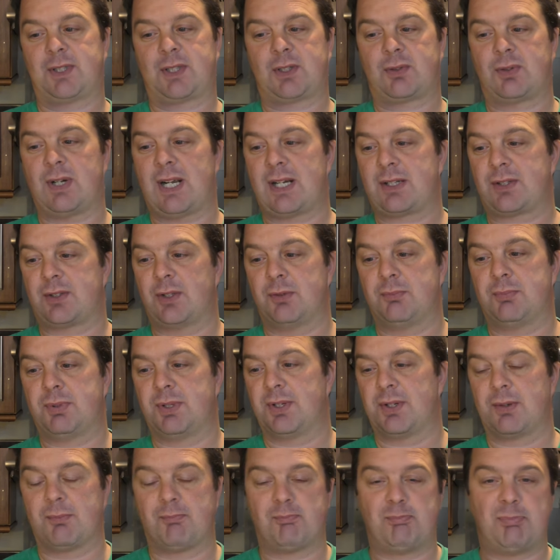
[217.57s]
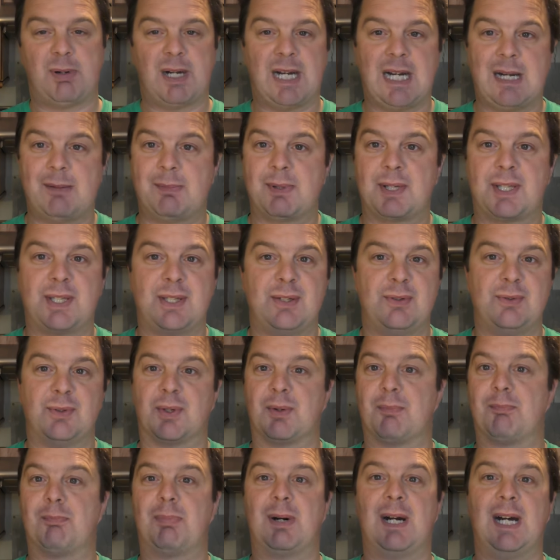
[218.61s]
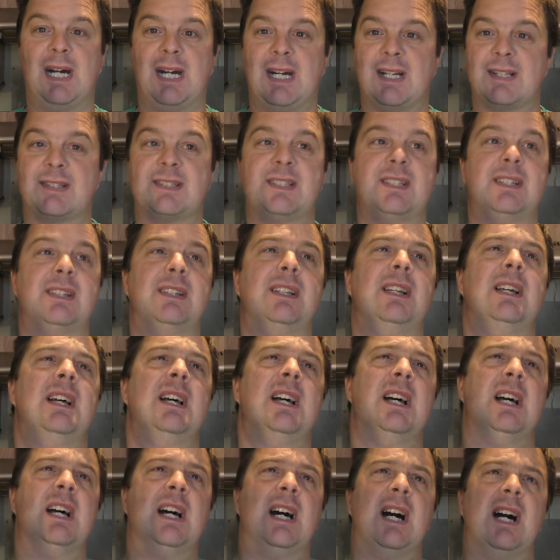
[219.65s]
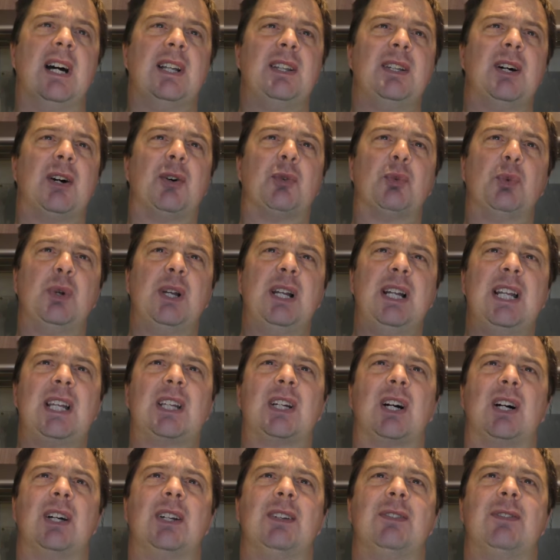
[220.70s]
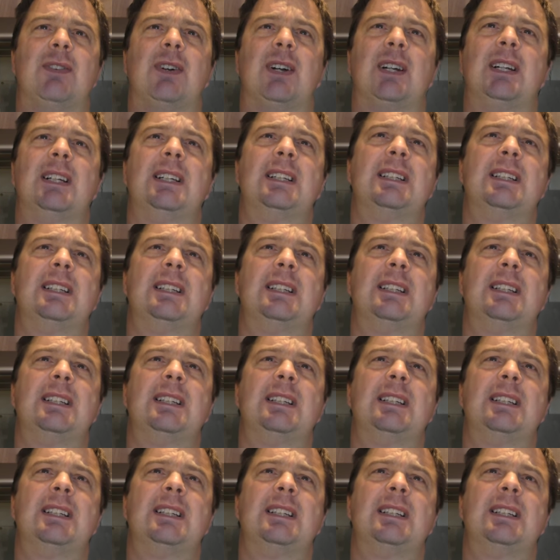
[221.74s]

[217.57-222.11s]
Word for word: cracked open at a barbecue or a party and, and not really kind of,